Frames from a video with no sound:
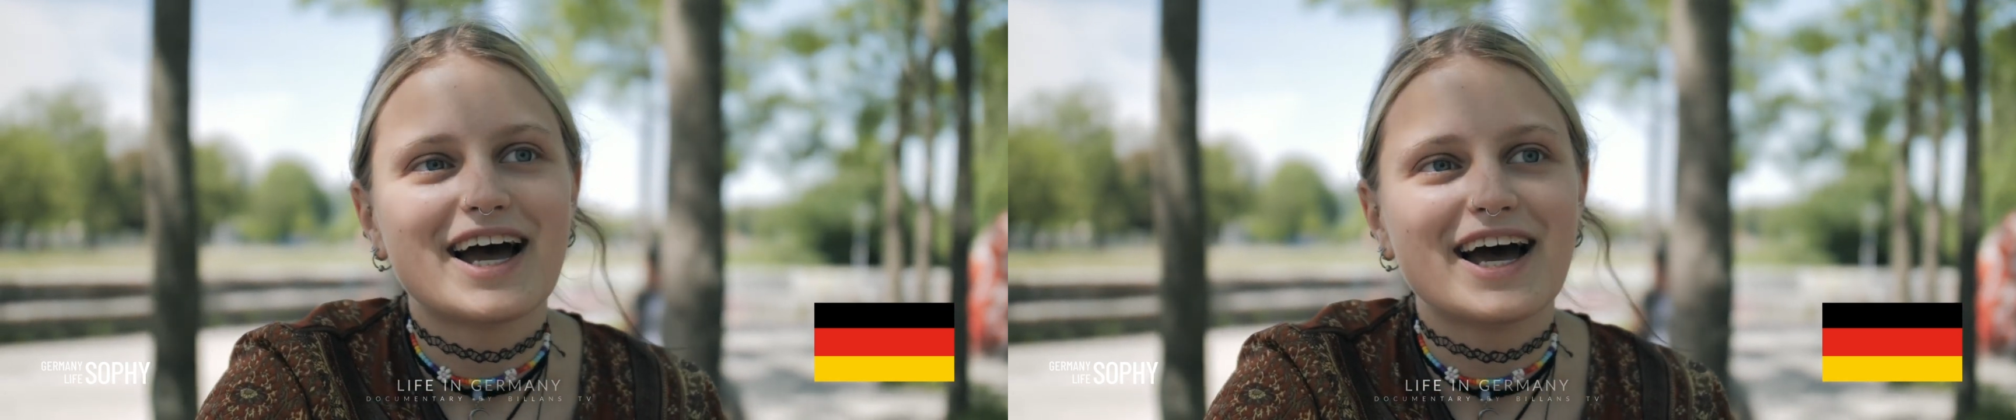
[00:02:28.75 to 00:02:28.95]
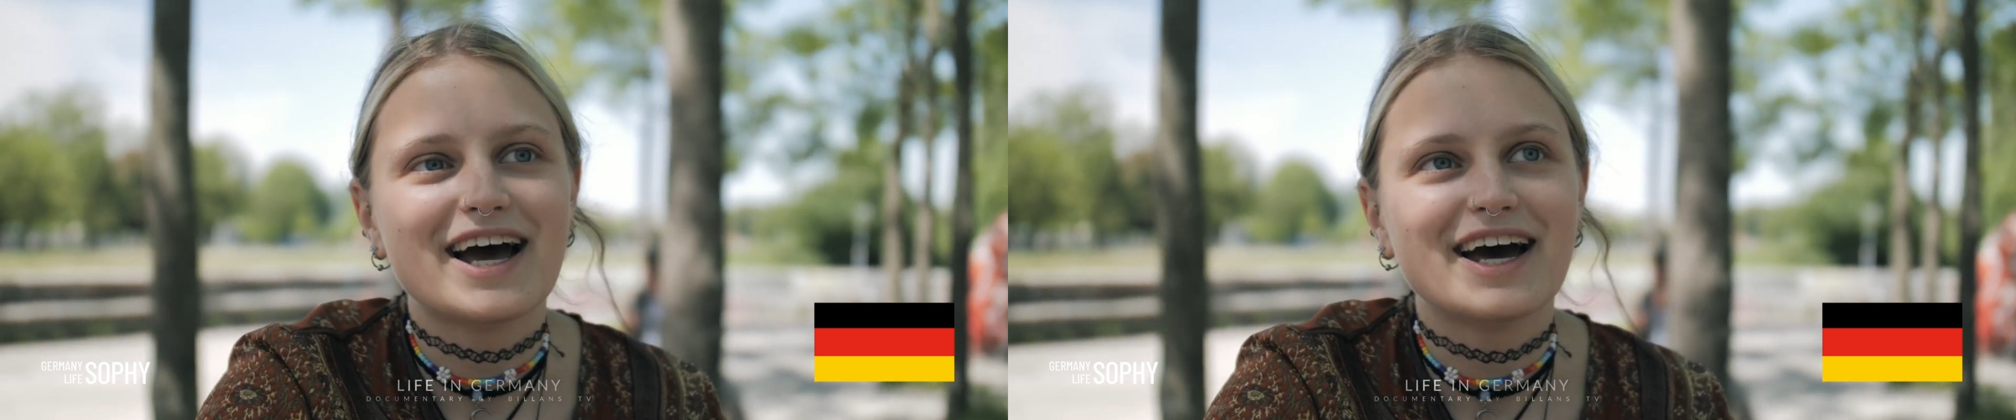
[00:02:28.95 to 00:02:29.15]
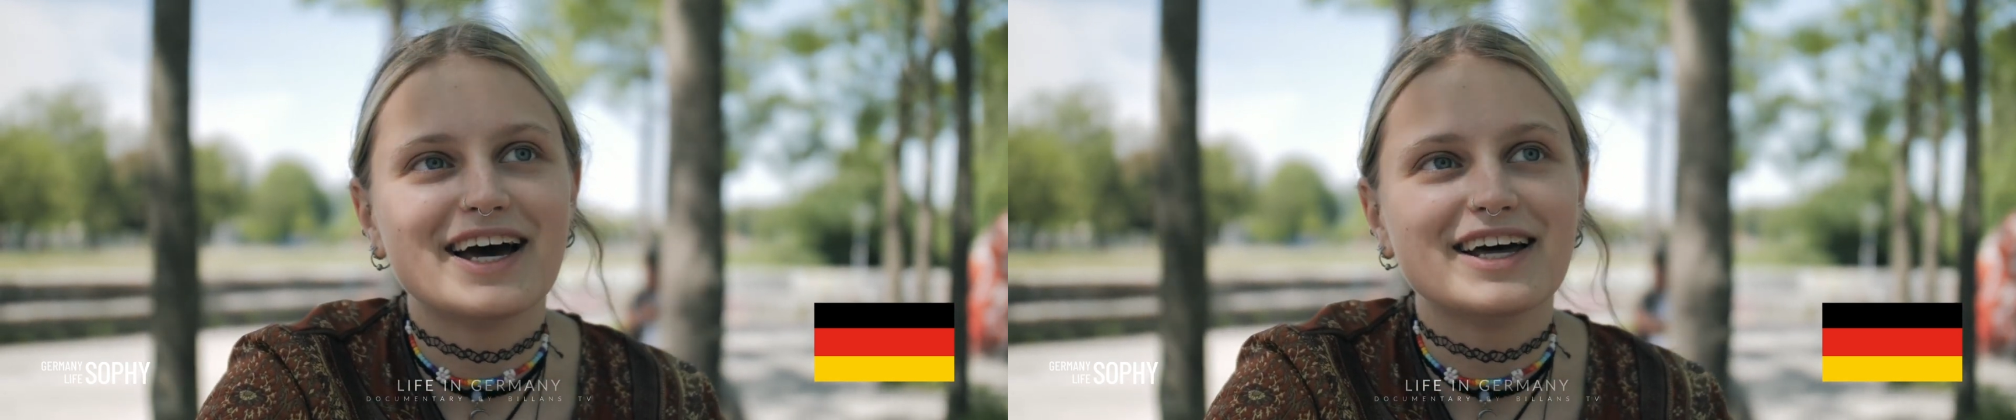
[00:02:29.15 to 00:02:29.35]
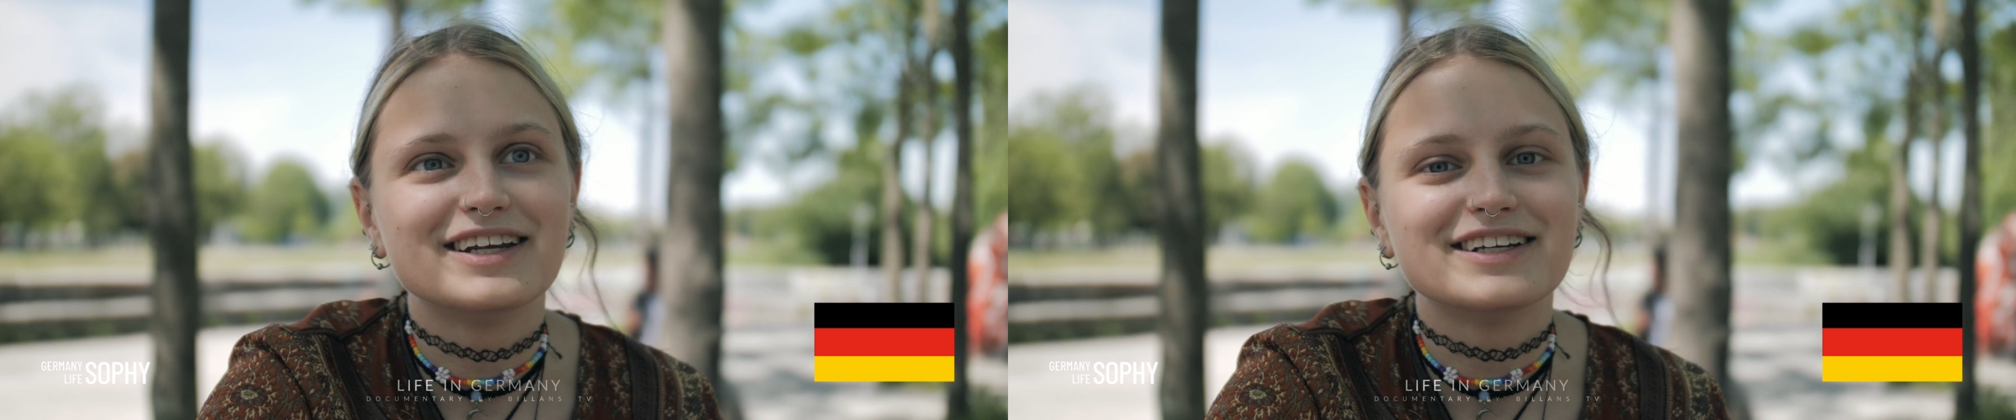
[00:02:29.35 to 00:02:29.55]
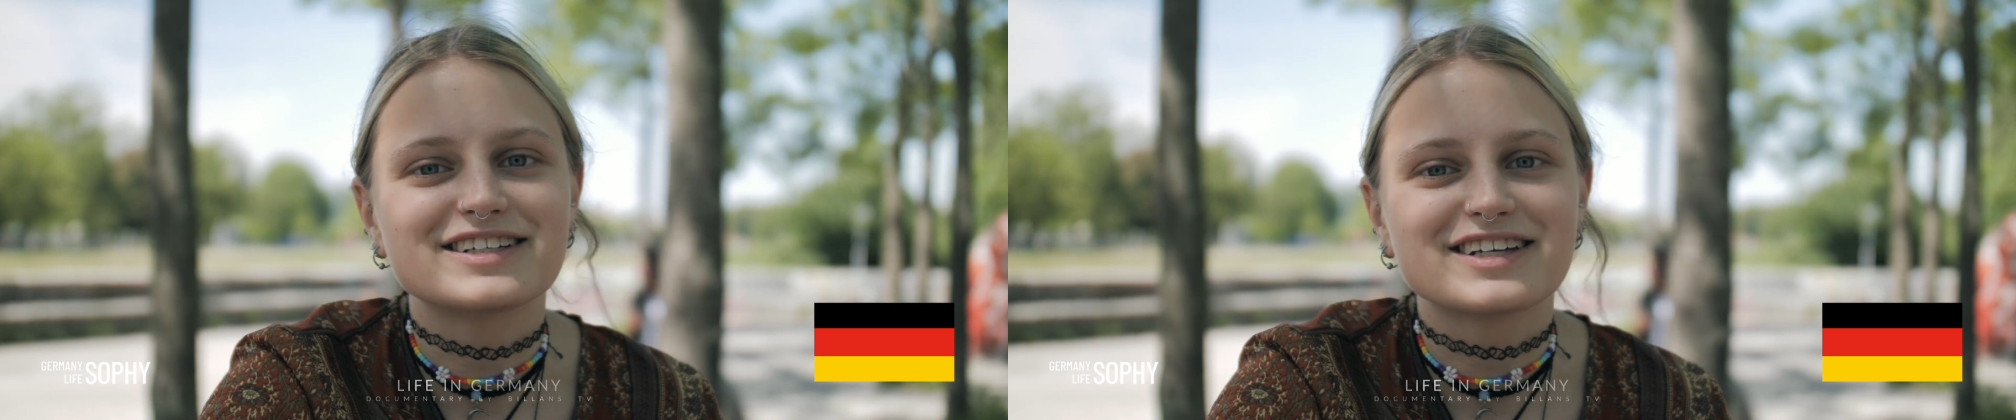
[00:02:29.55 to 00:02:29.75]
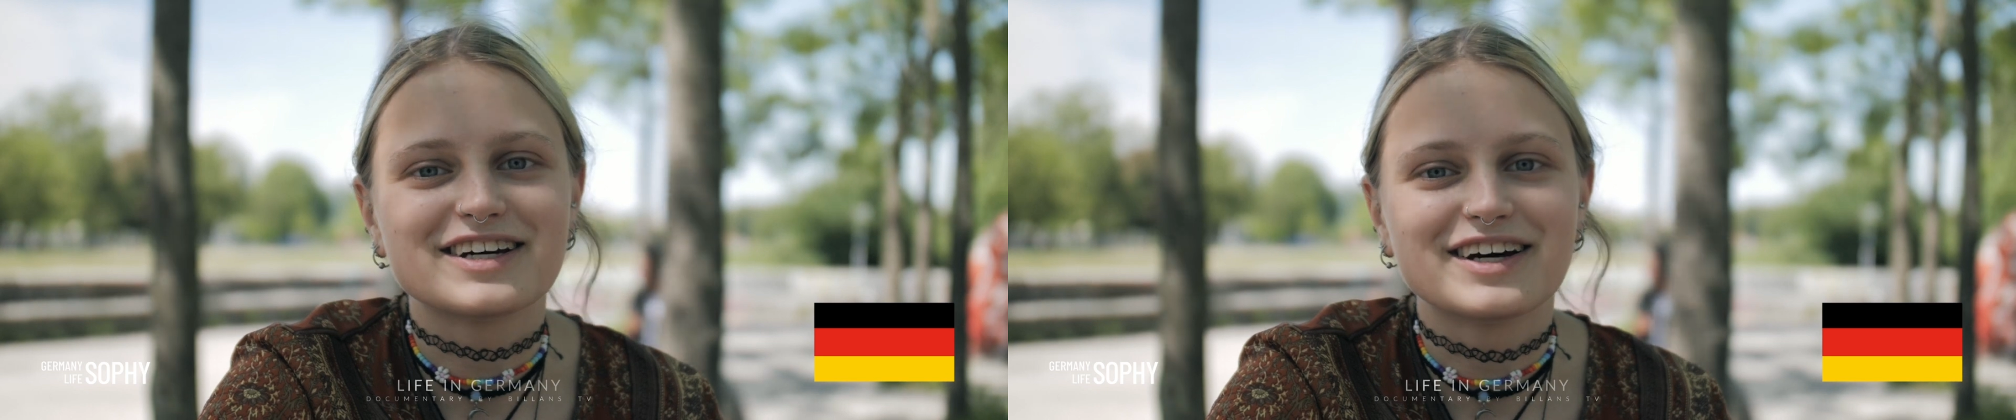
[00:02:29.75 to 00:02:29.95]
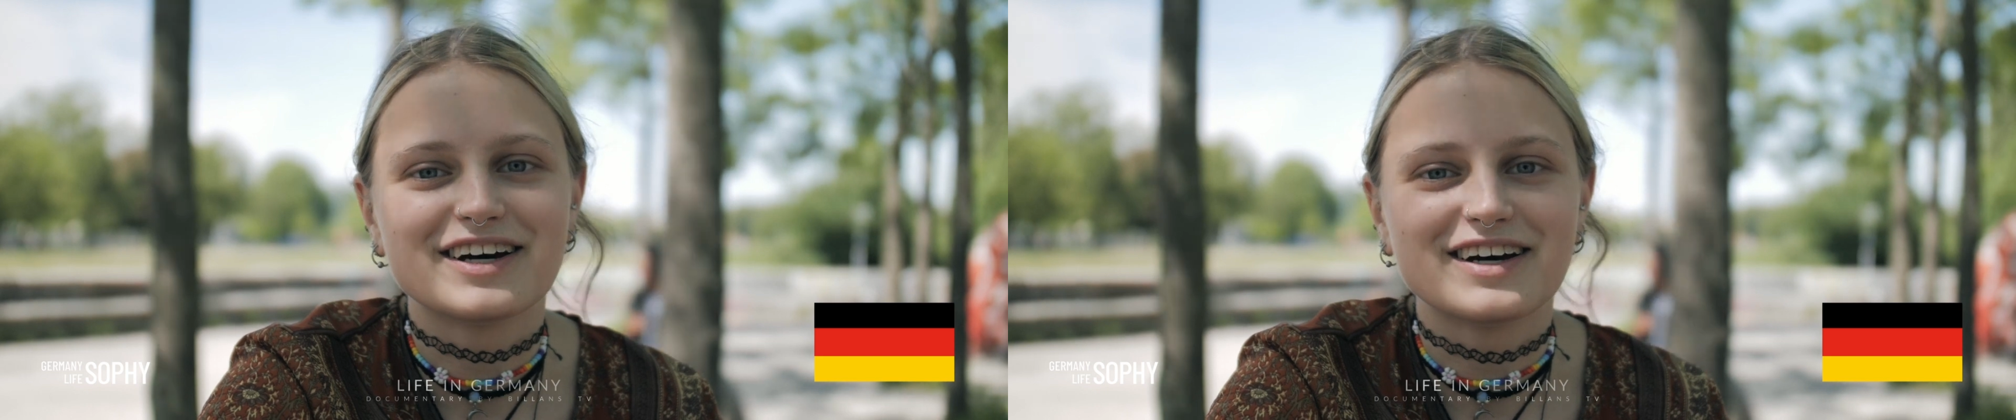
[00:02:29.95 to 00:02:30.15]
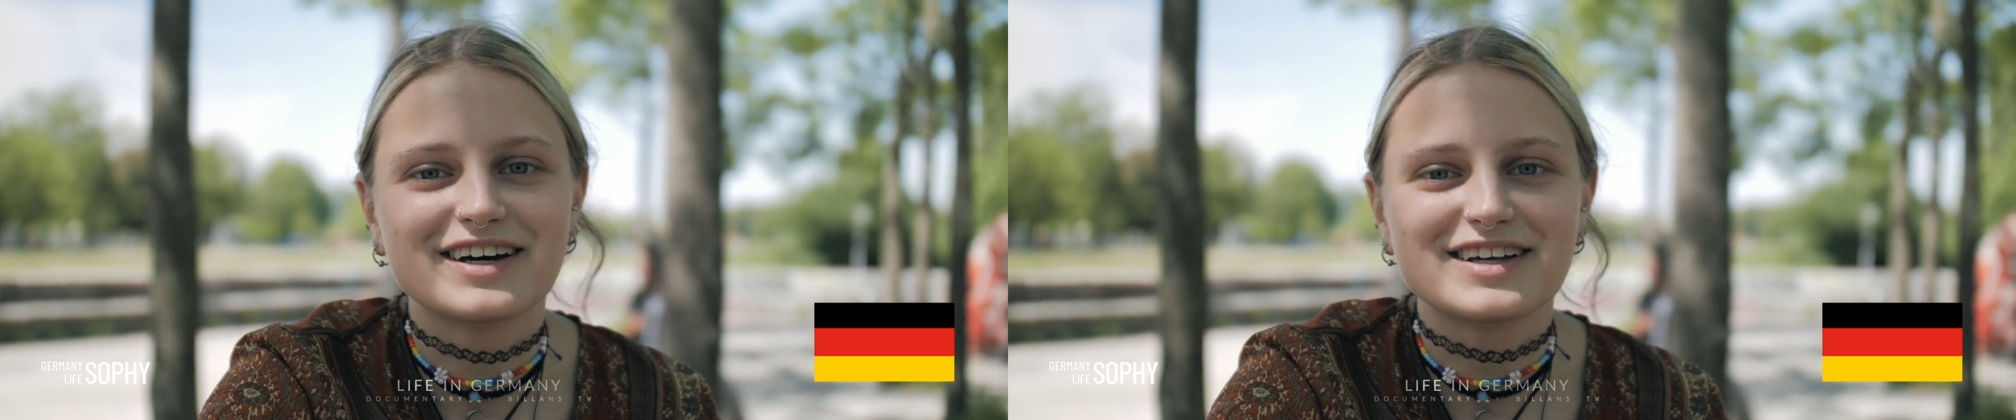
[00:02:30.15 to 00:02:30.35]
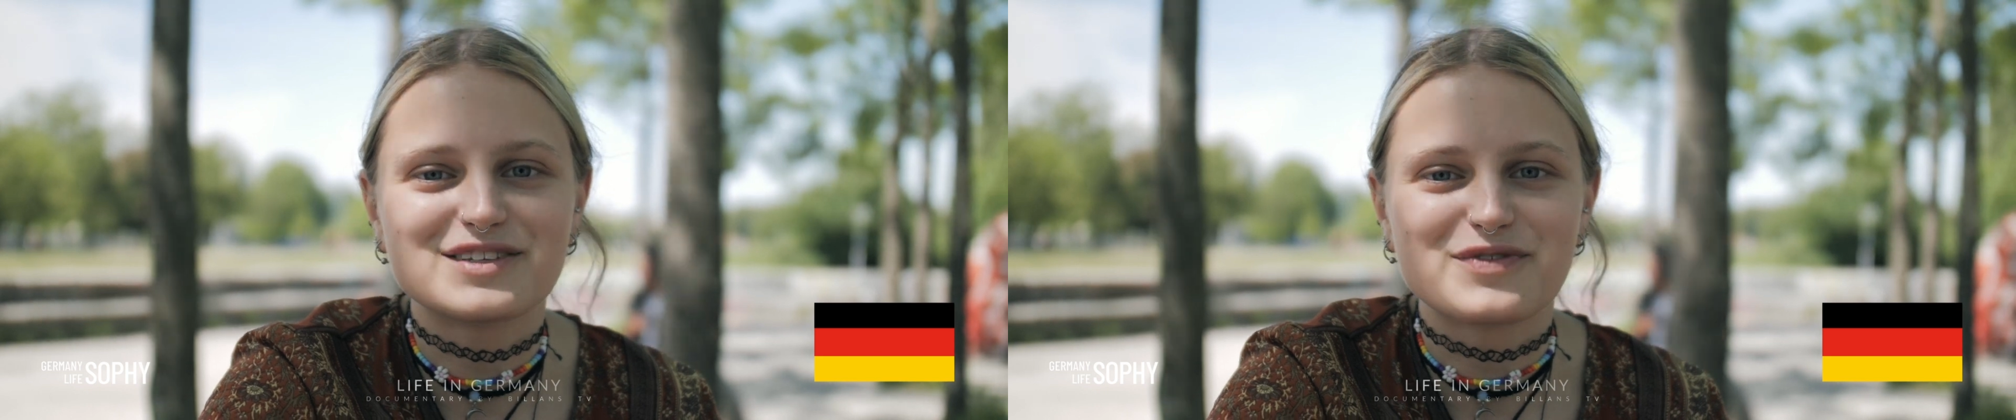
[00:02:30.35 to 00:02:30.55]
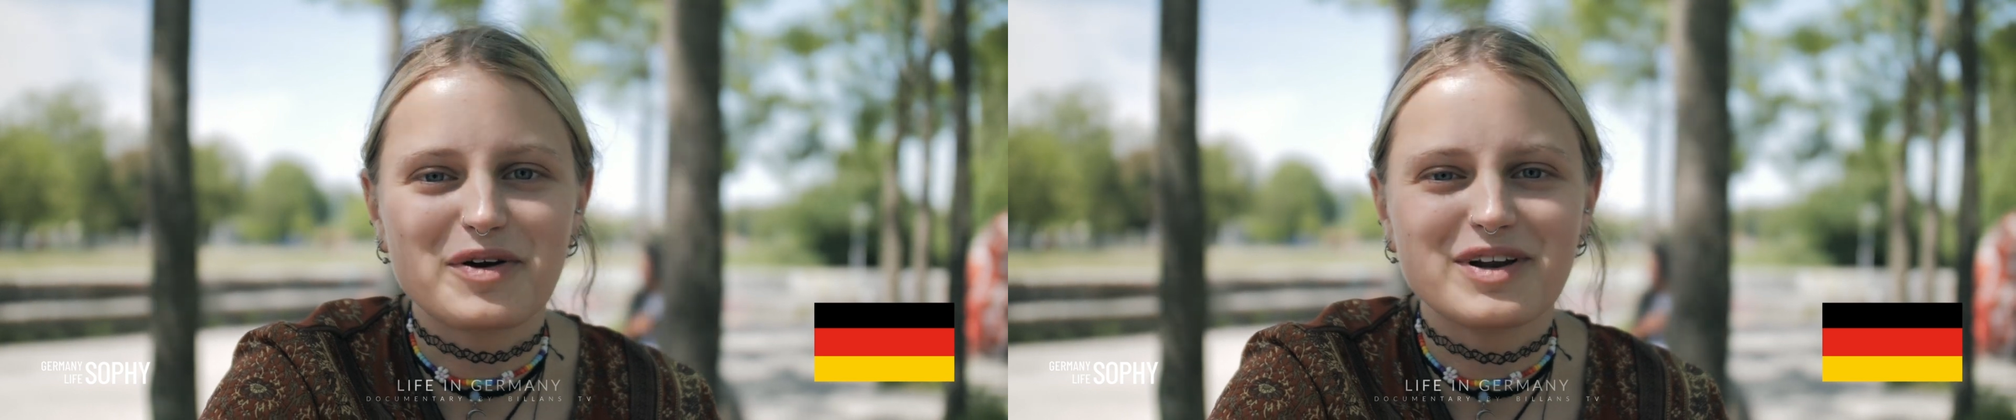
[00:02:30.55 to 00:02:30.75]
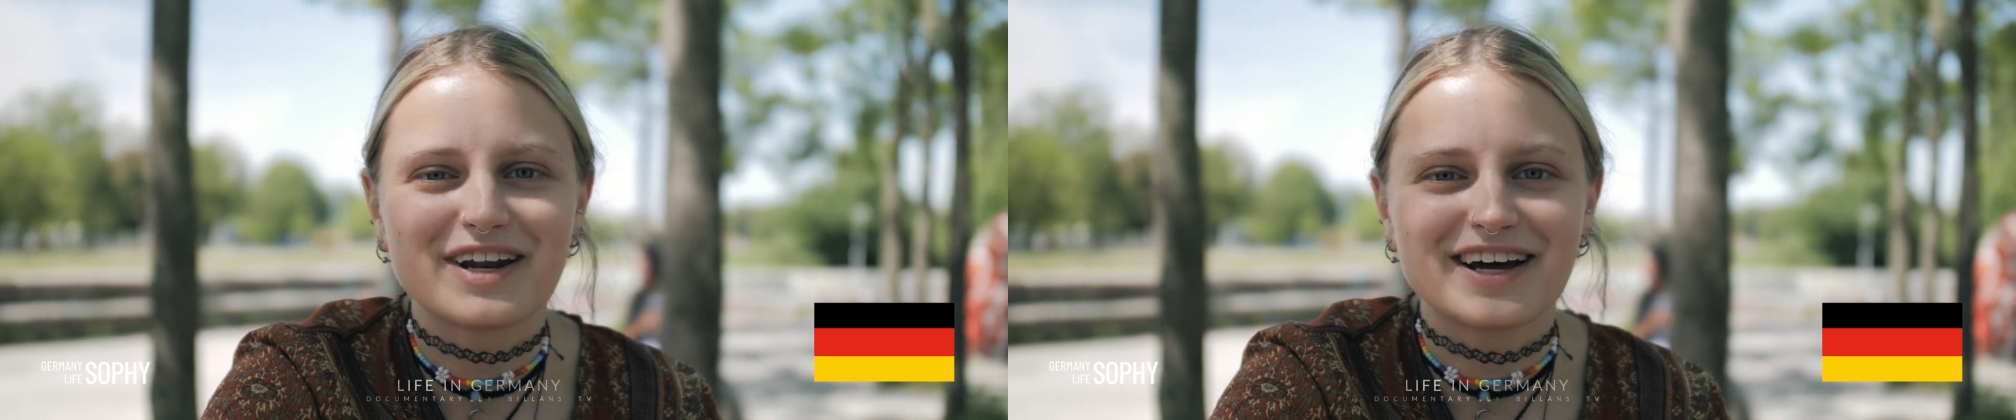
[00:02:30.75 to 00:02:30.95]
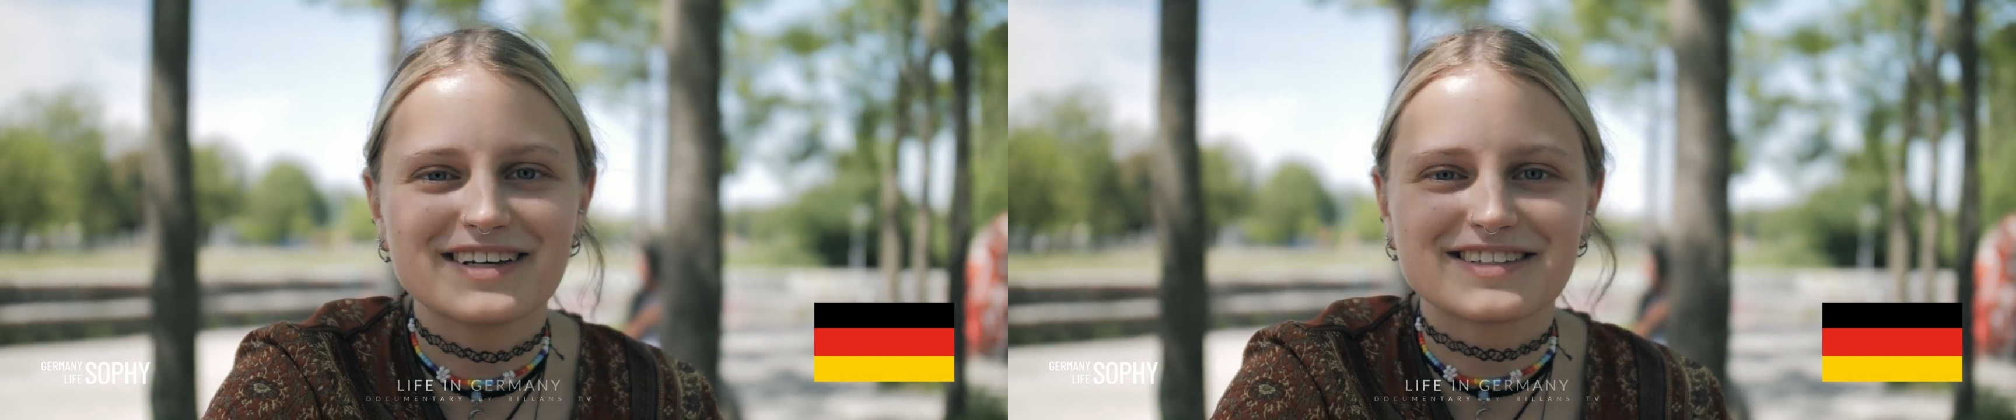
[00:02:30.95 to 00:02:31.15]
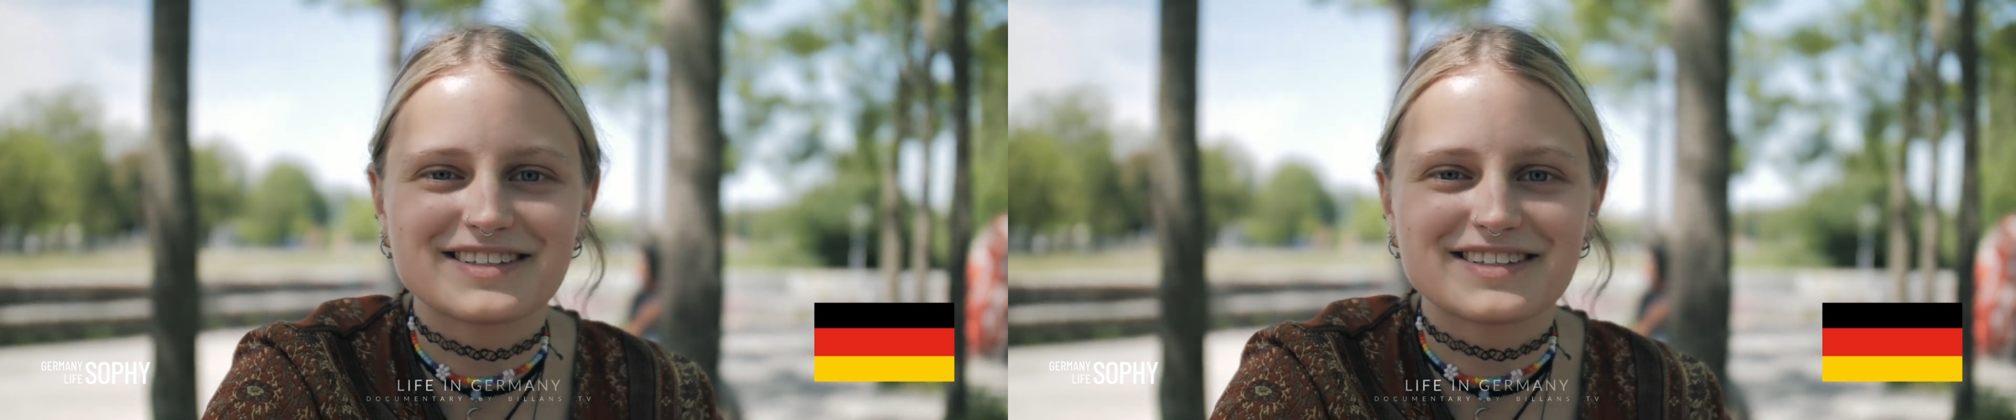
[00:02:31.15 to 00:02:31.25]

and it's very nice.